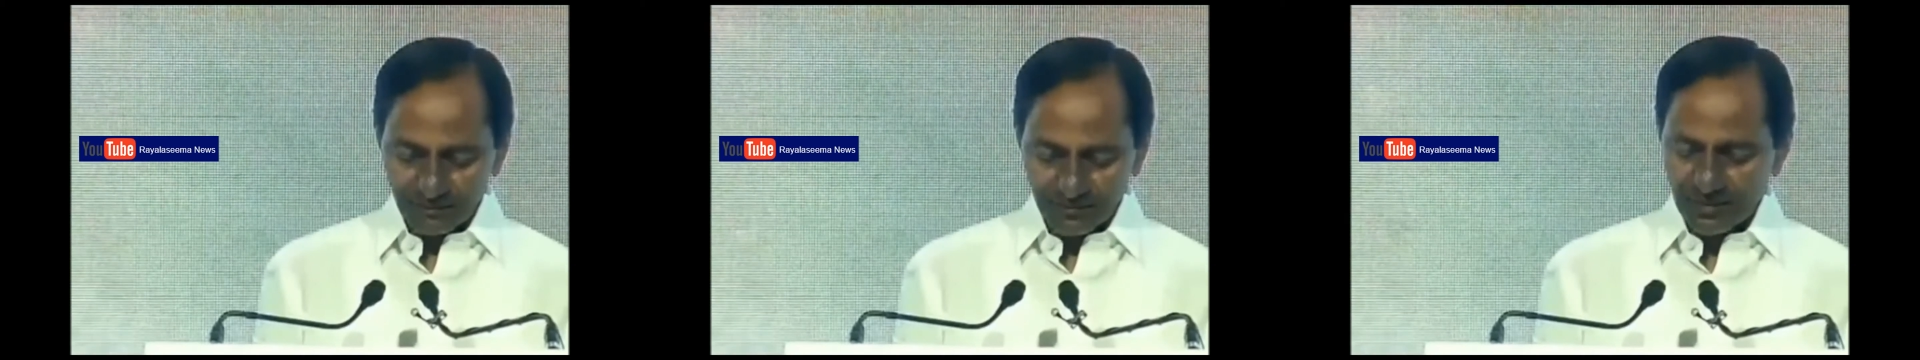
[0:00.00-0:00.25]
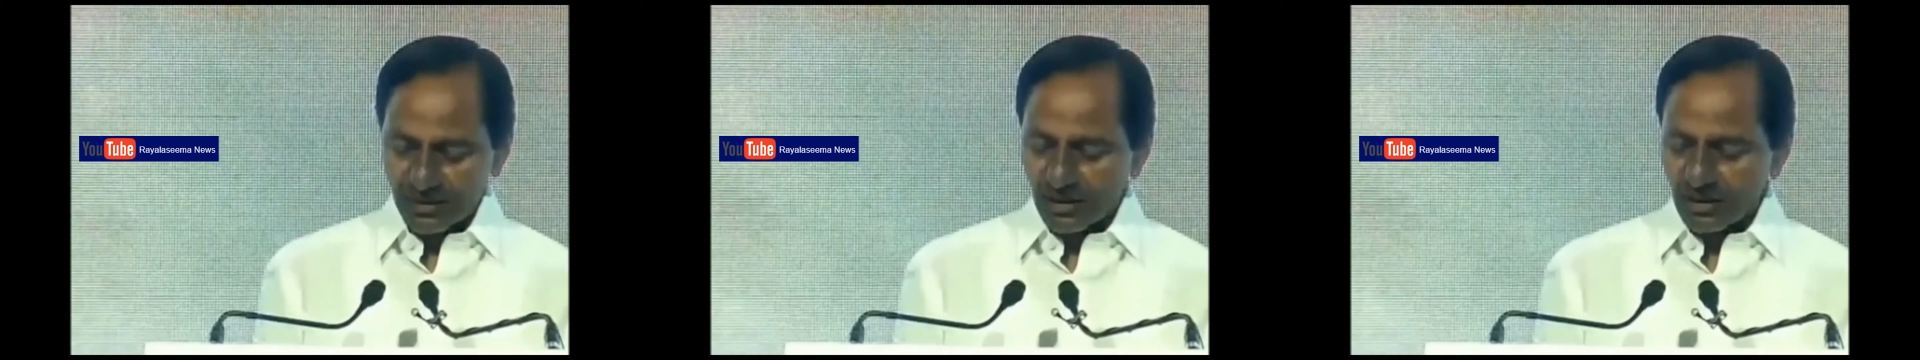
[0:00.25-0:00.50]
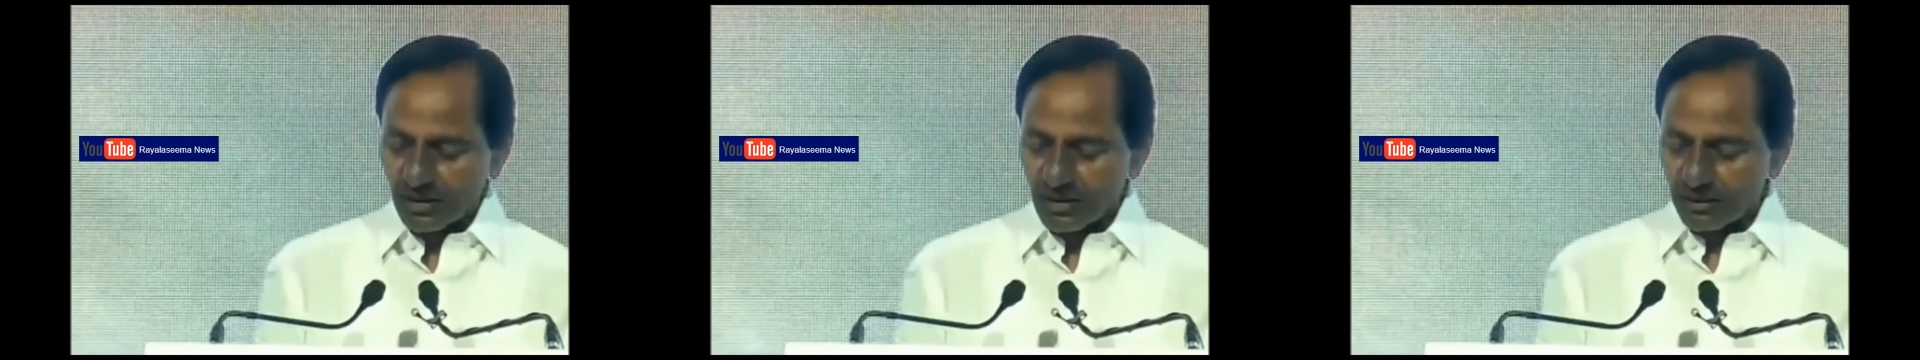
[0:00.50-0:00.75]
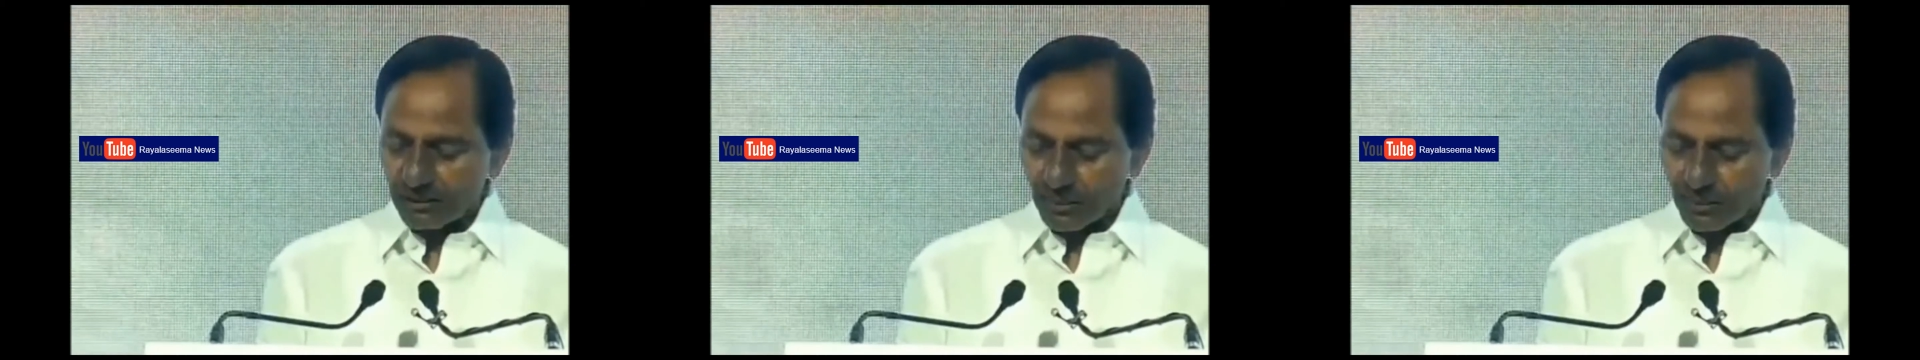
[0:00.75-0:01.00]
that all
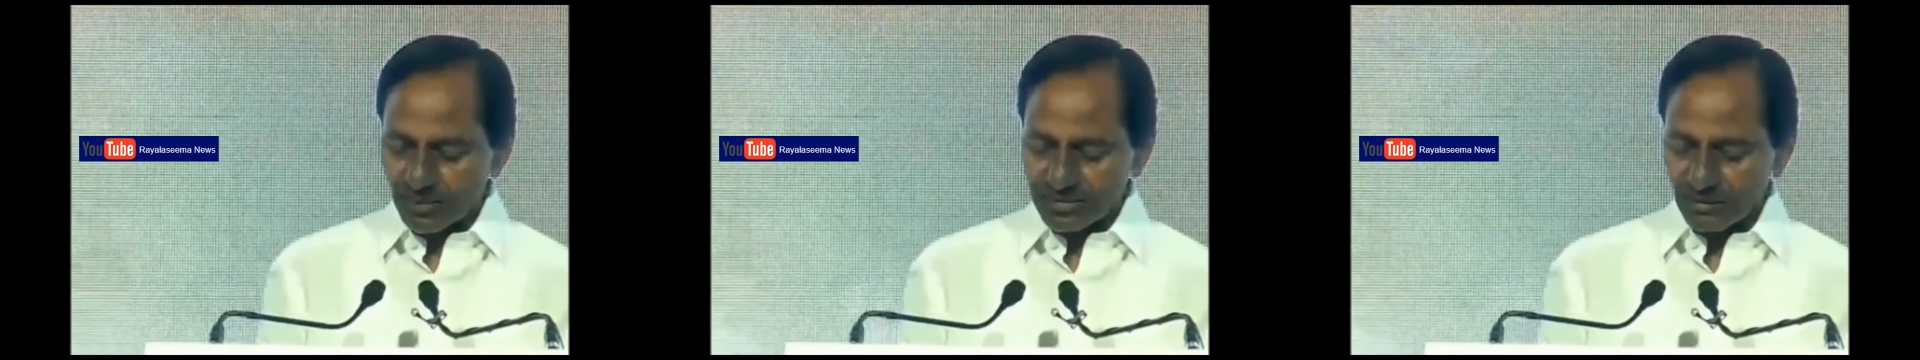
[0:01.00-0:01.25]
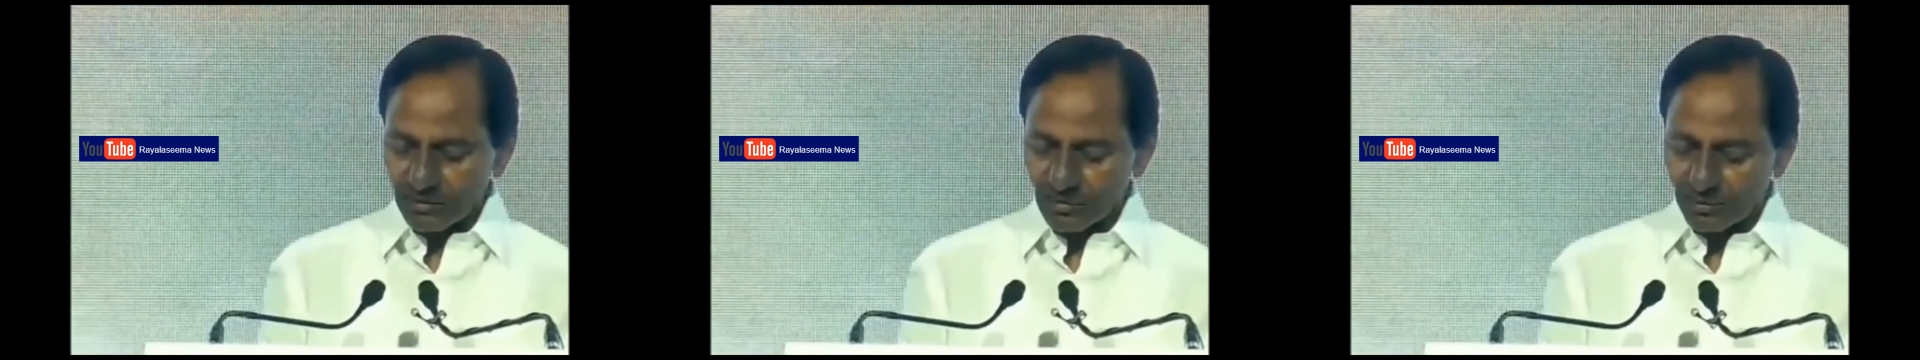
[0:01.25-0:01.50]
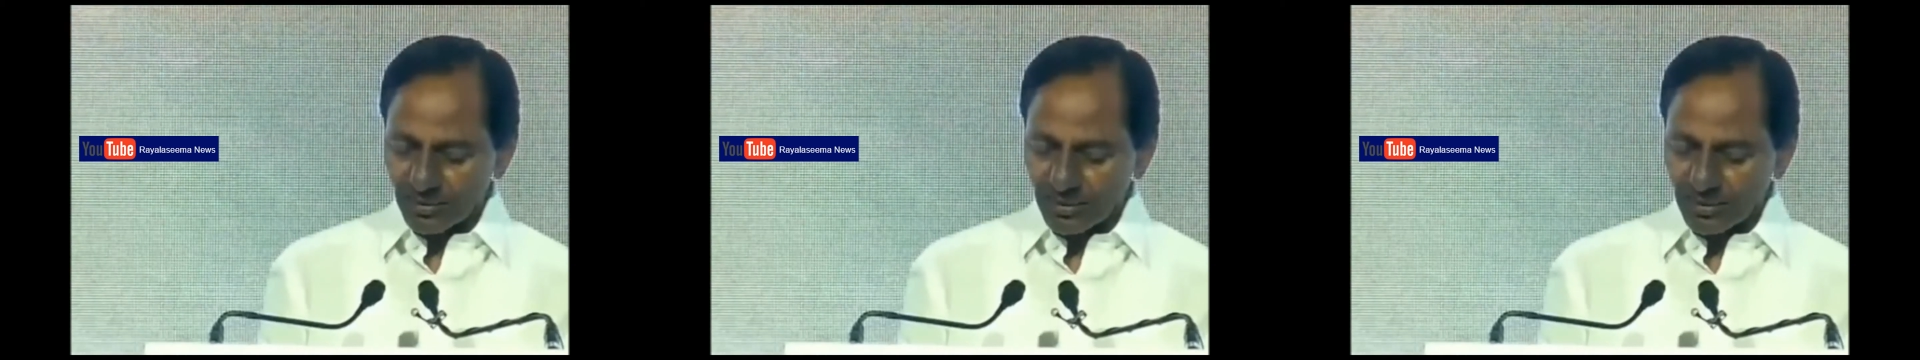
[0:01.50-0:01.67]
approvals have to be